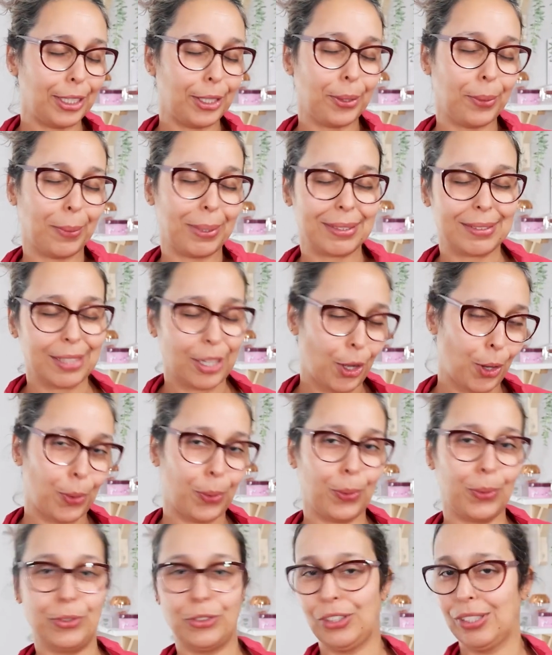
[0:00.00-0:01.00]
you as the
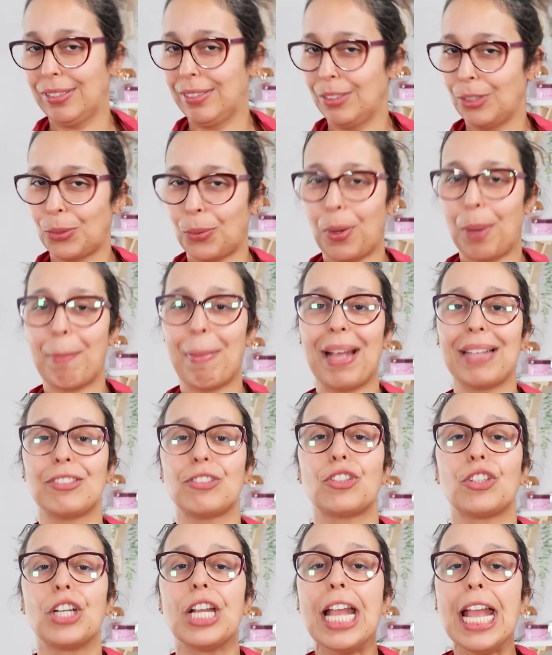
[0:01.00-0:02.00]
coach, as the Scrum
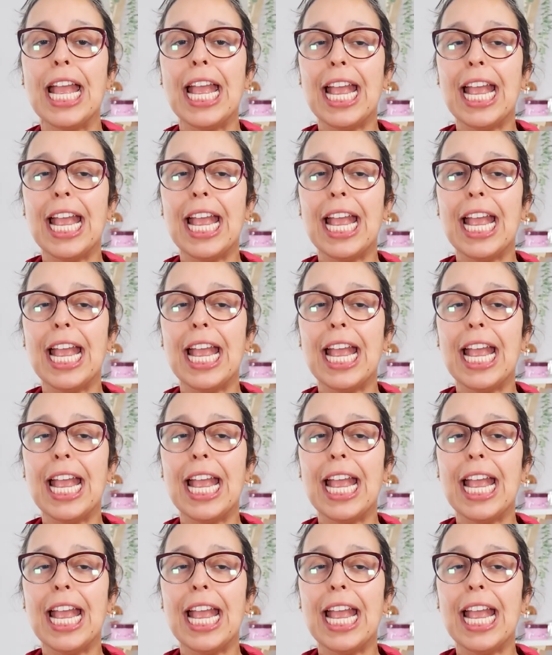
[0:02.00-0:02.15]
Master,